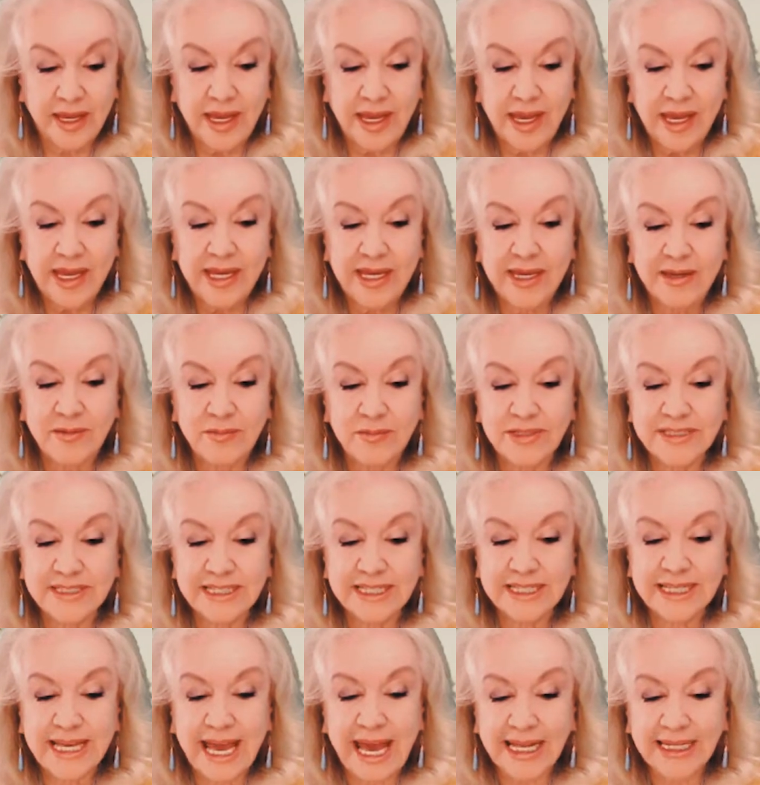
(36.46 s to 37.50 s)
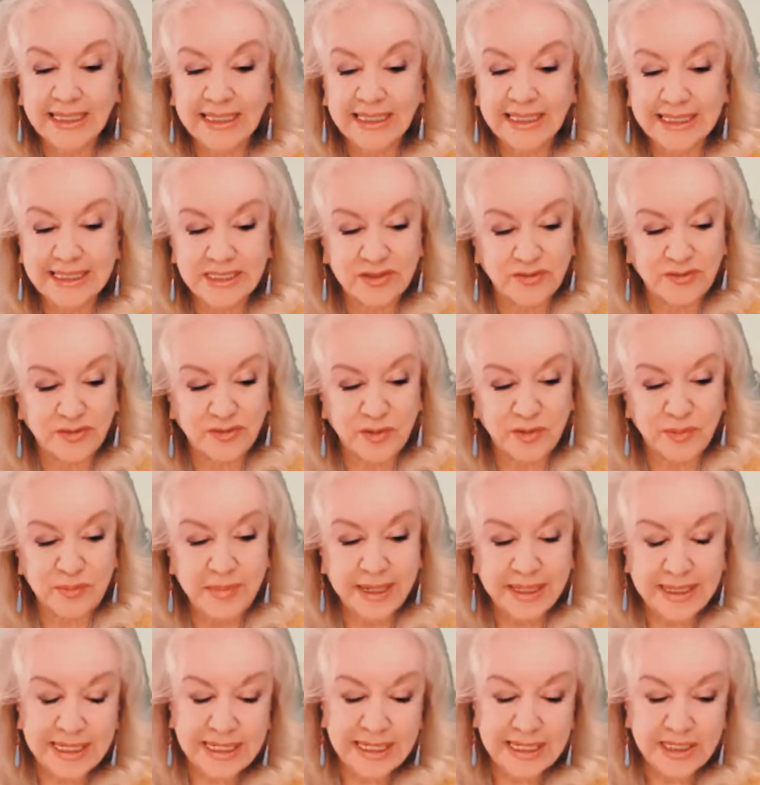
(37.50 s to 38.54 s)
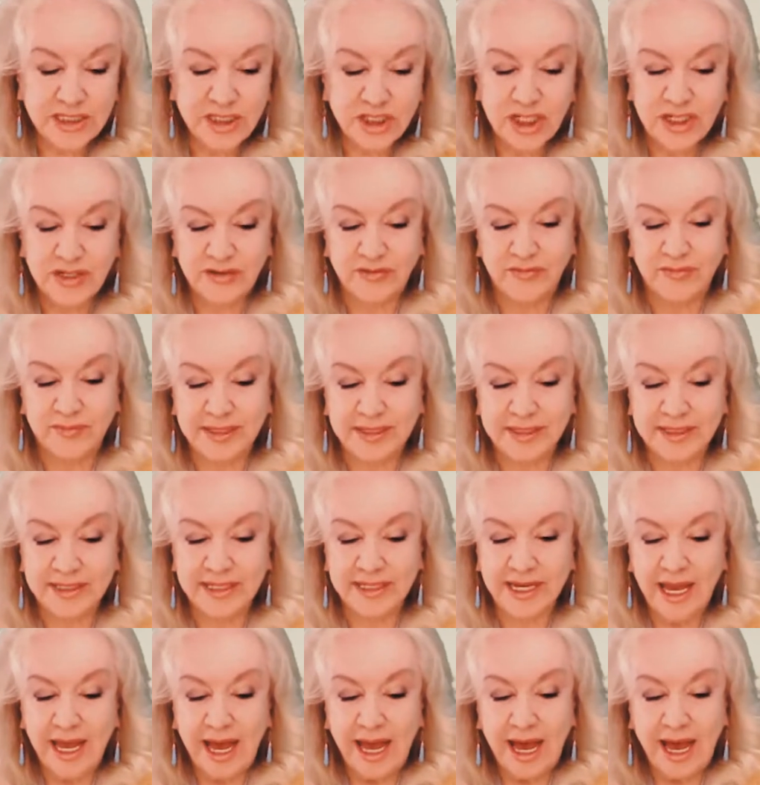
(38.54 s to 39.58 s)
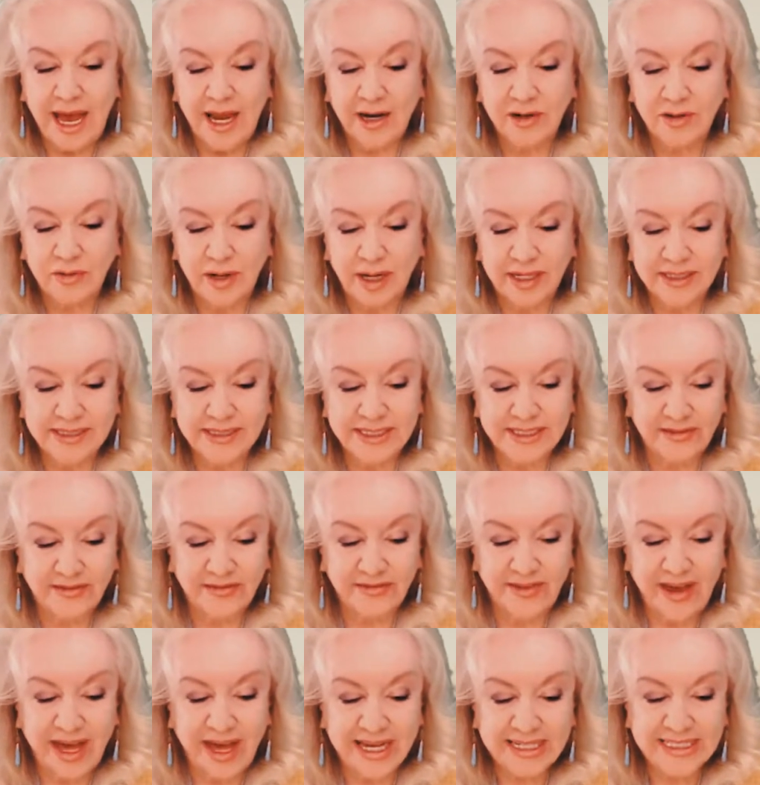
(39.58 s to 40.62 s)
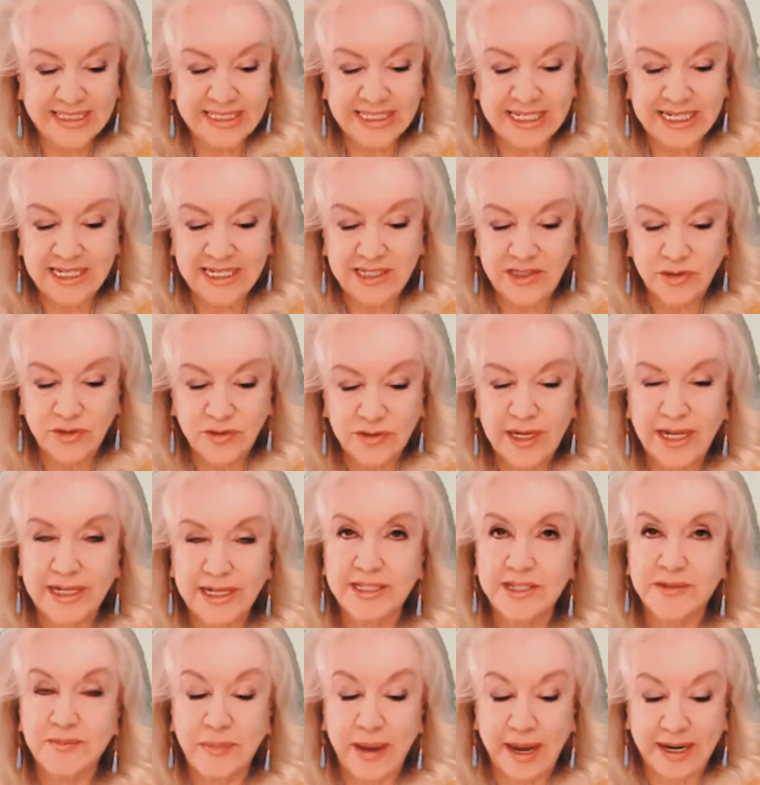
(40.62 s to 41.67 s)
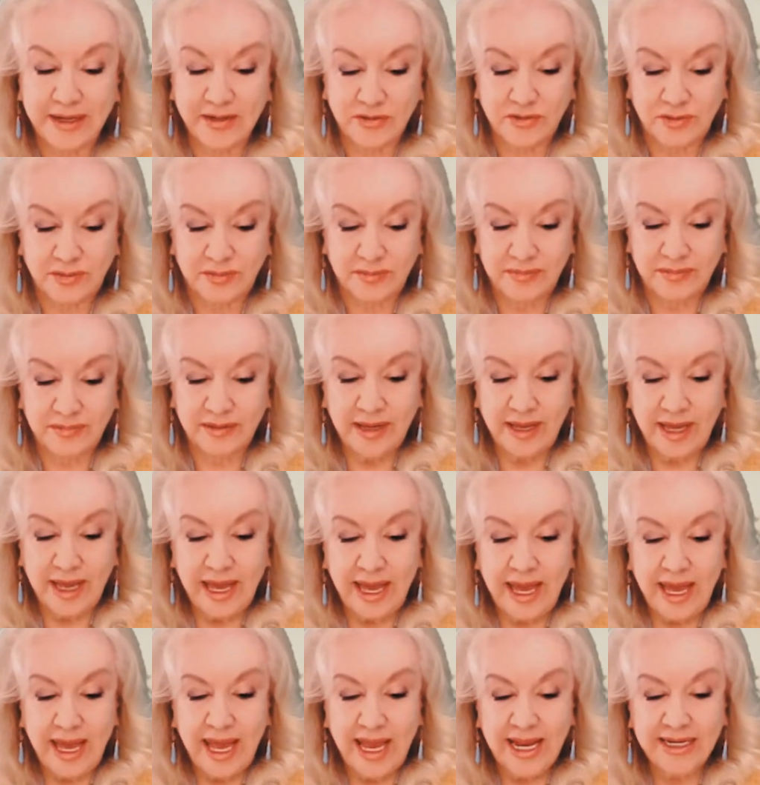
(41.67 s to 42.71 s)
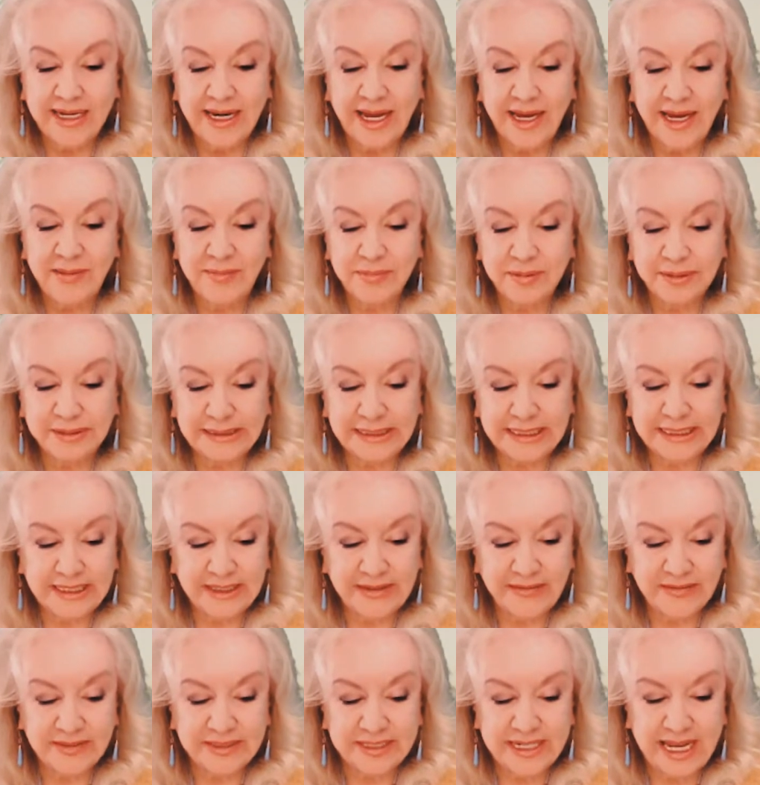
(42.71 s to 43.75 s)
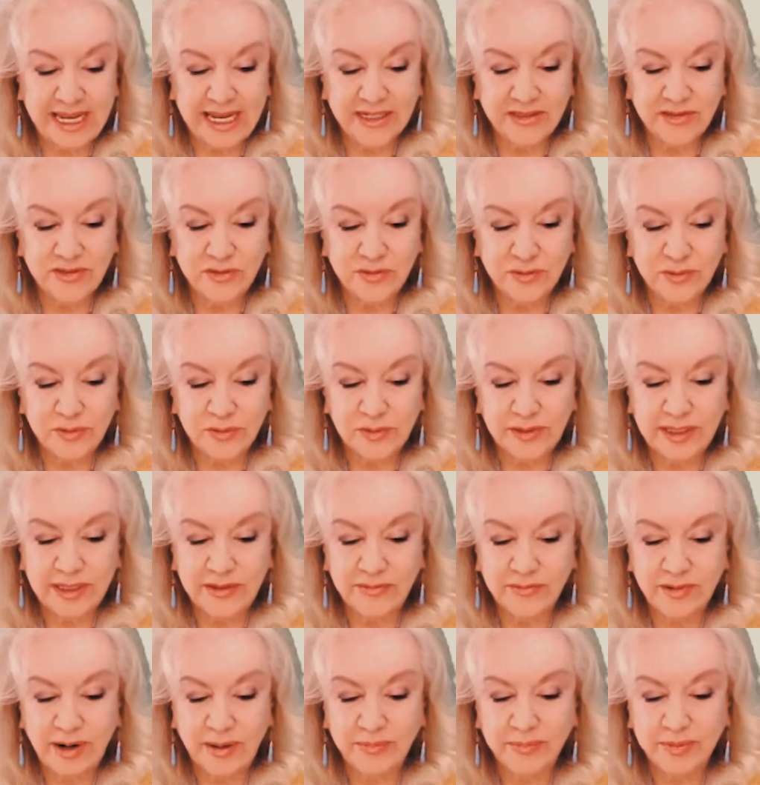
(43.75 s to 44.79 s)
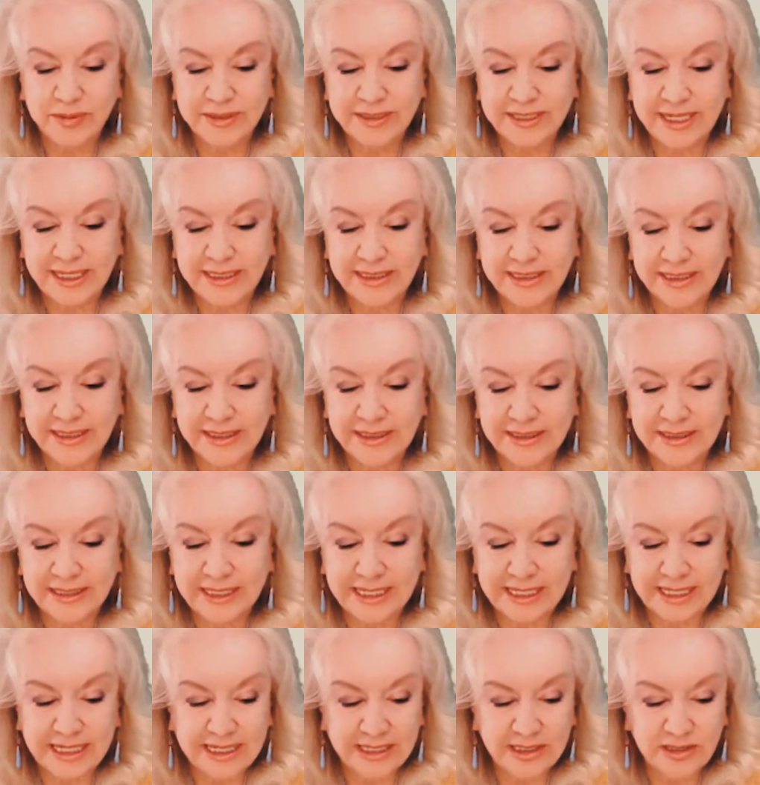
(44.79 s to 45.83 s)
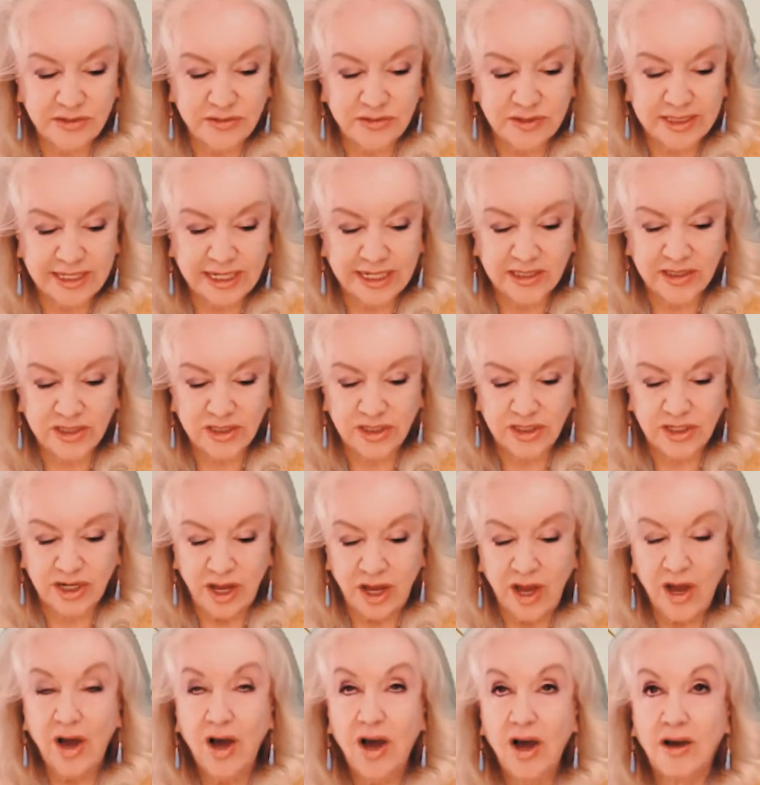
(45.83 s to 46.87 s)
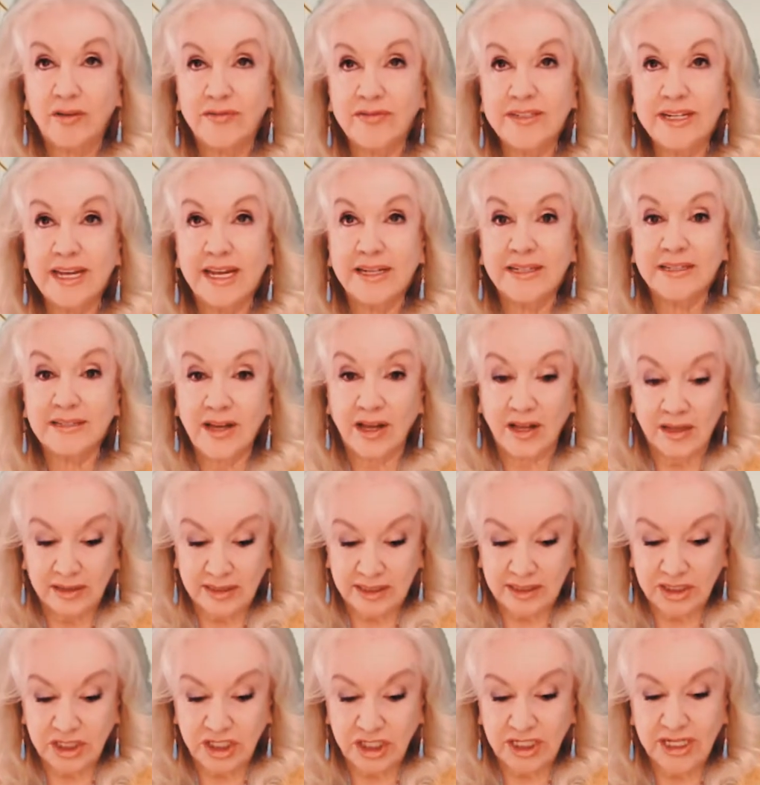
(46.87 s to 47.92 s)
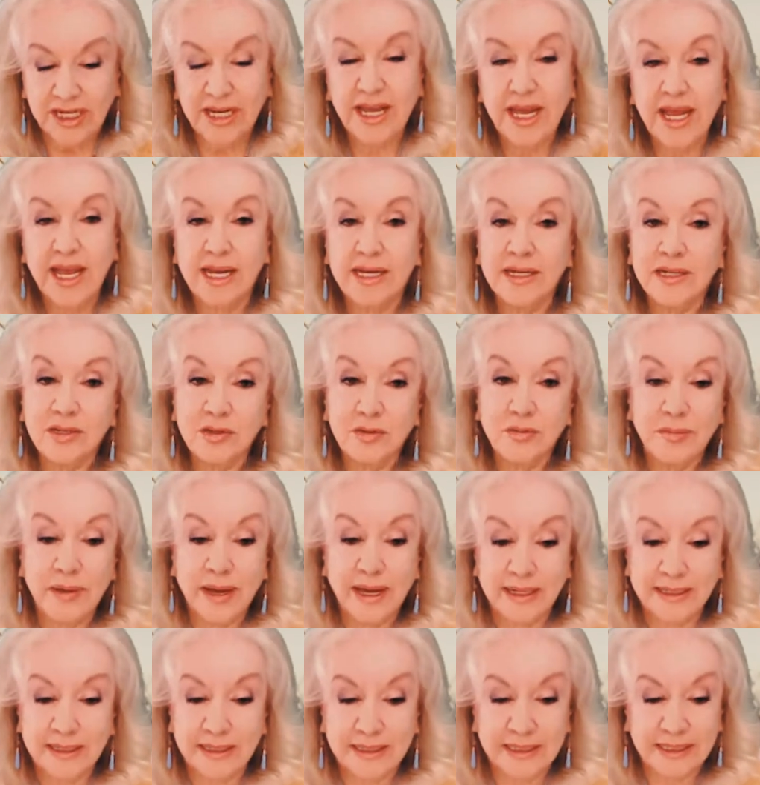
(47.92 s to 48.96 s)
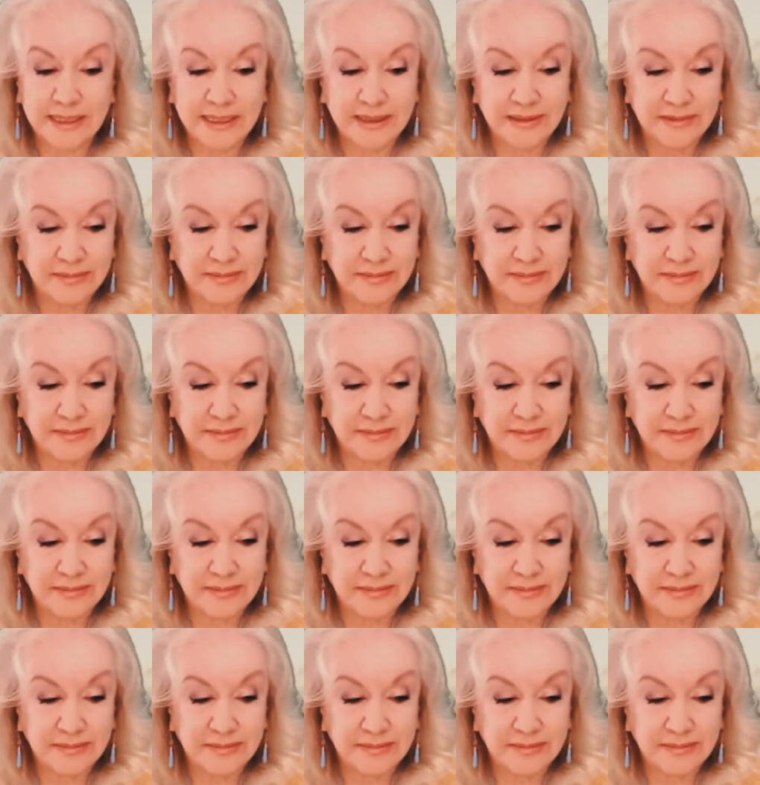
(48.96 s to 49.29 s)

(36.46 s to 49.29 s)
He was the catalyst for many achievements across the vast internet spectrum, and I believe Dan truly represented the intersection of technology and humanity.